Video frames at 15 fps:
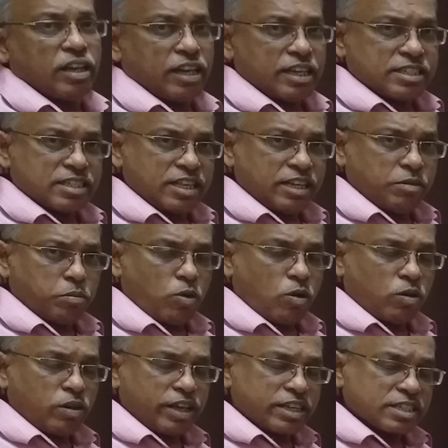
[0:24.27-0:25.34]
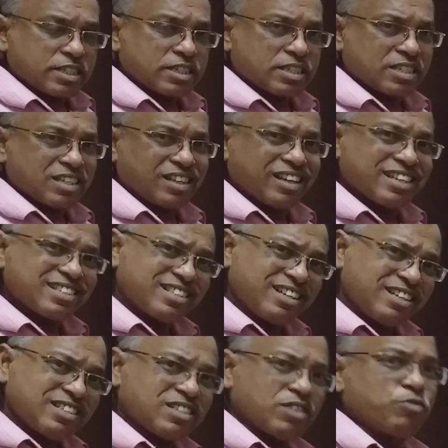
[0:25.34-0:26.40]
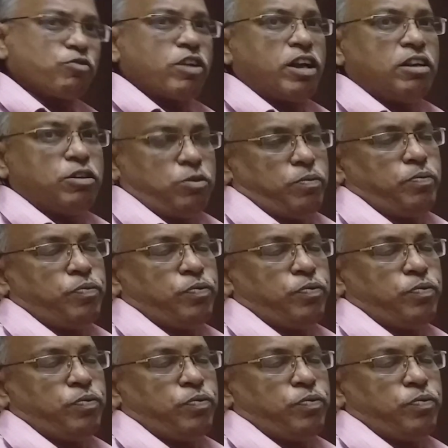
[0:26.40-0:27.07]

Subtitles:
Less than mod x, less than some value,